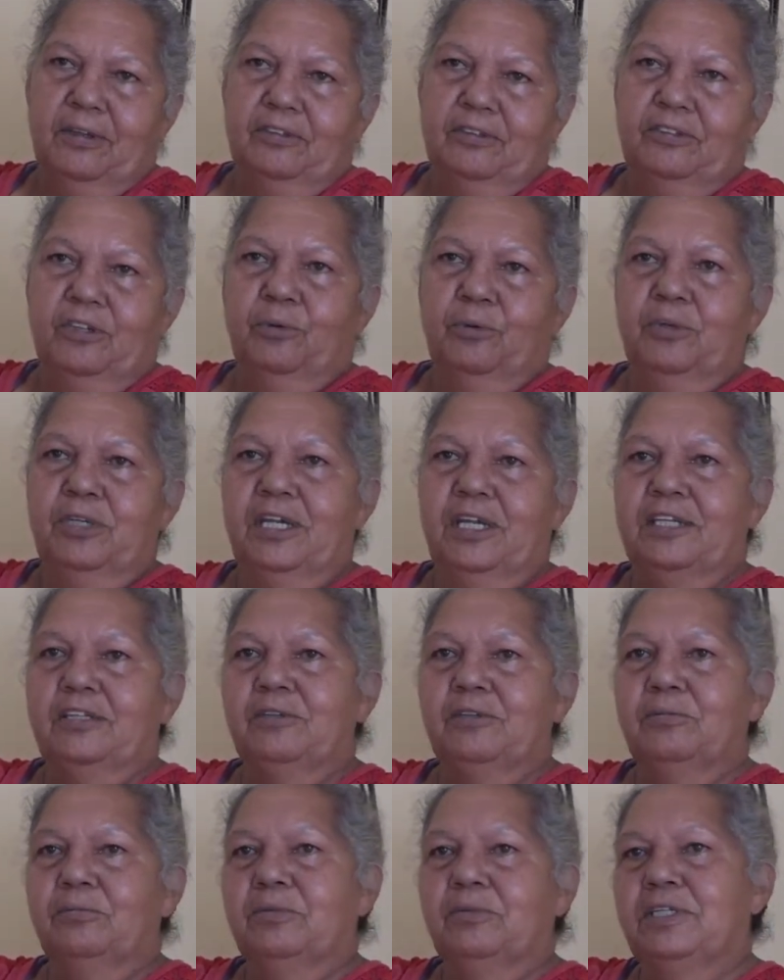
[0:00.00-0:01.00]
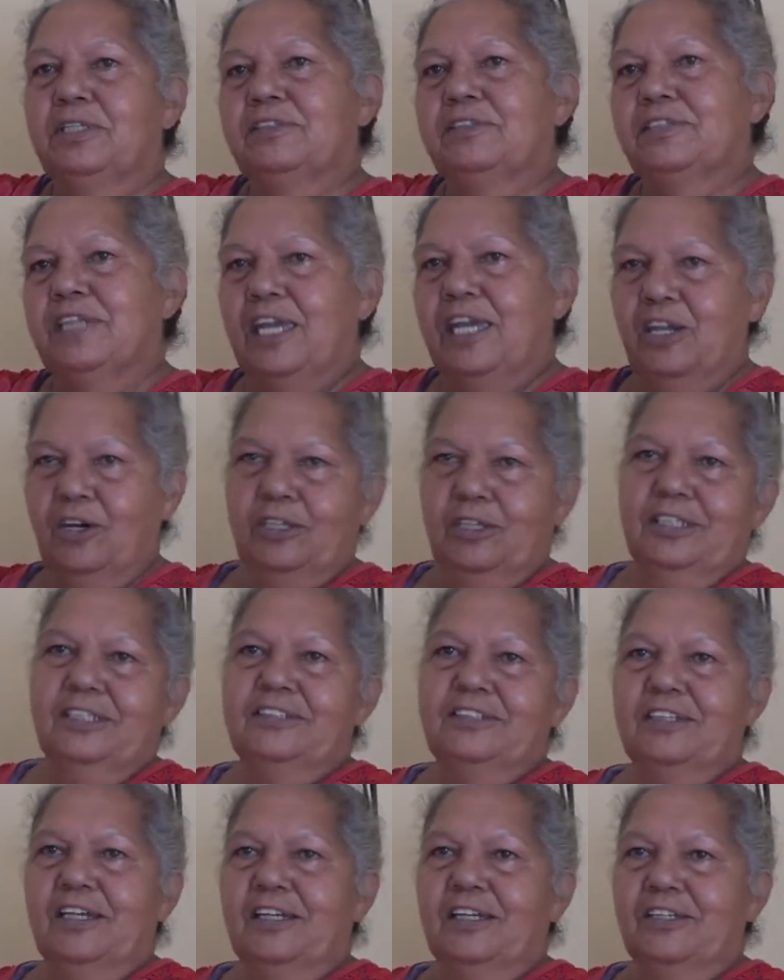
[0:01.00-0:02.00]
So we'd stay on
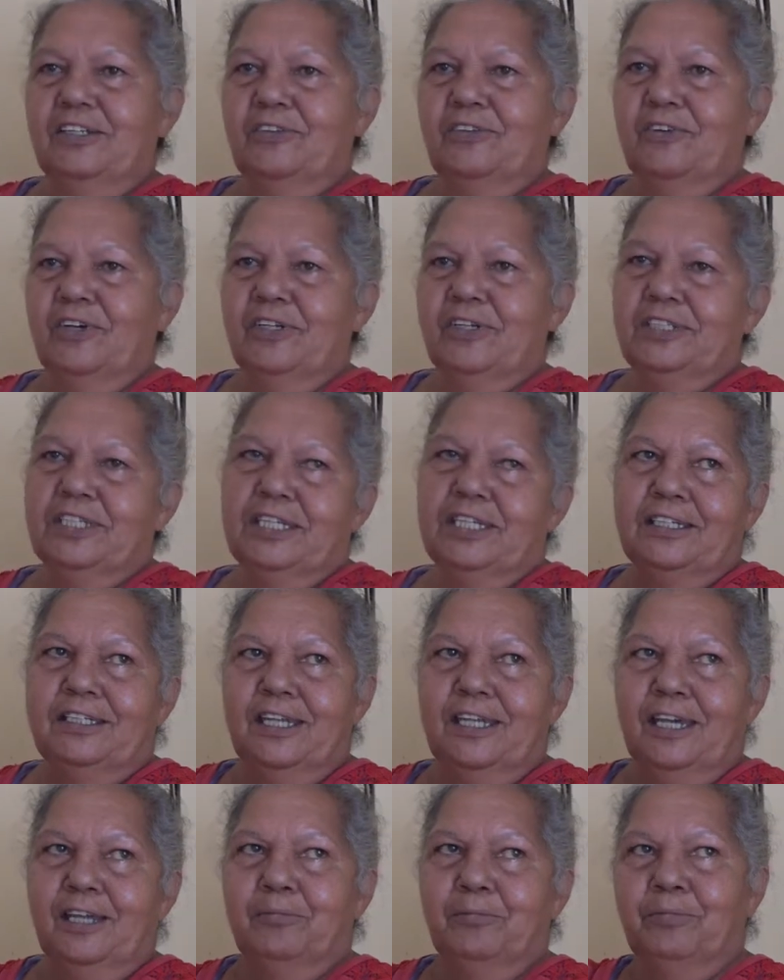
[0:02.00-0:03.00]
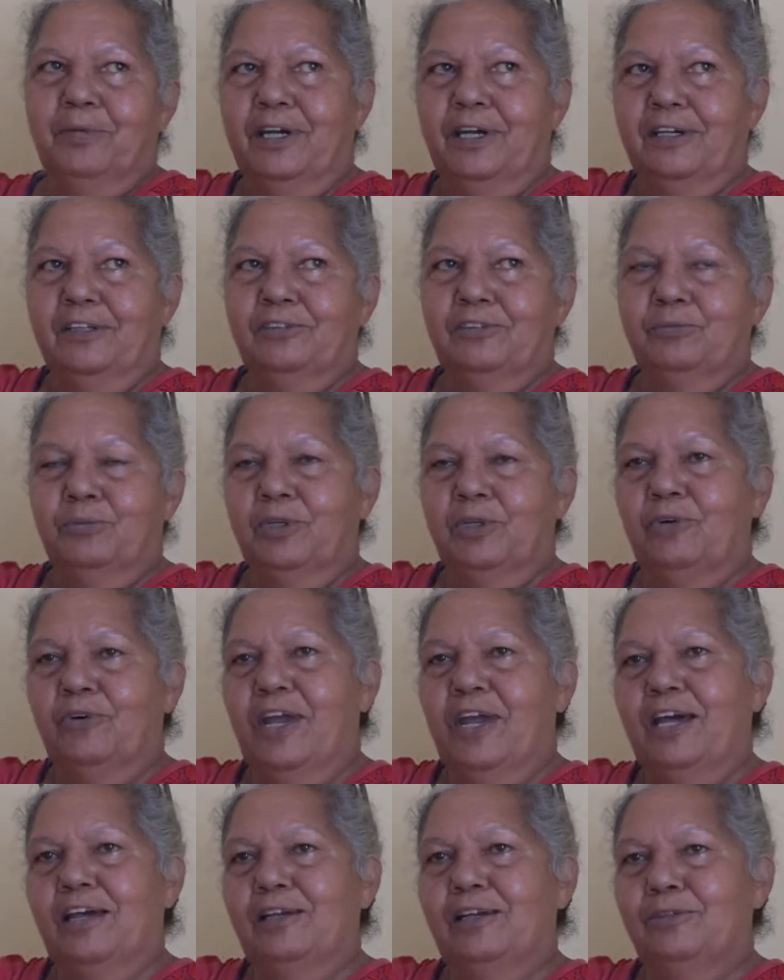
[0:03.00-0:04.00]
this side of the road, get down past where
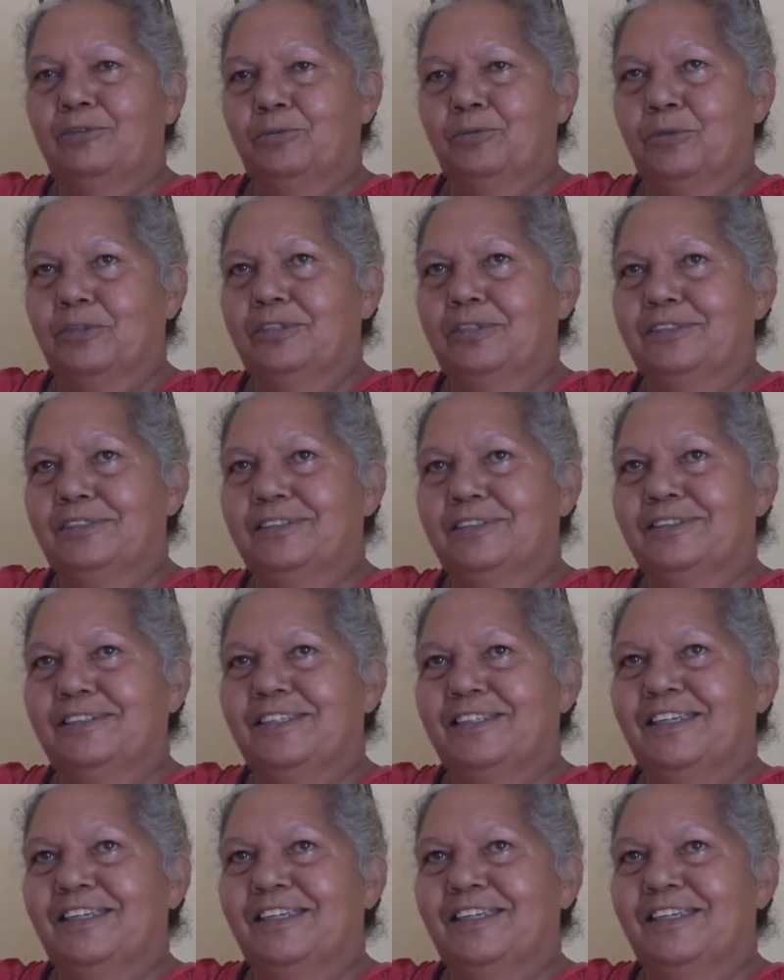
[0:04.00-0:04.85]
Rowell's was,